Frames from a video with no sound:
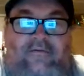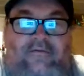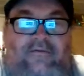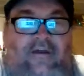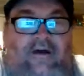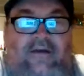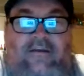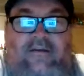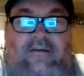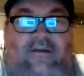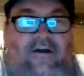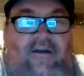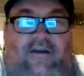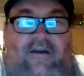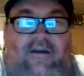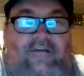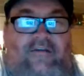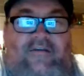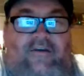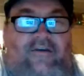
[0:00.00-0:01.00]
not
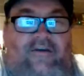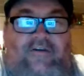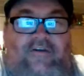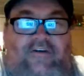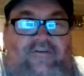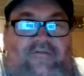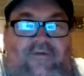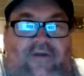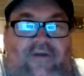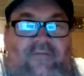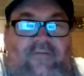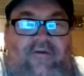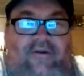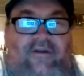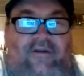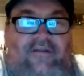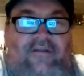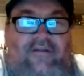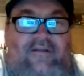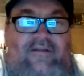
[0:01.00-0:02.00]
anything on your rim or
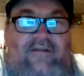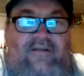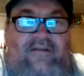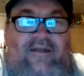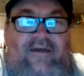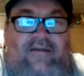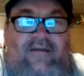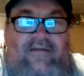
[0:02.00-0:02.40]
anything like that?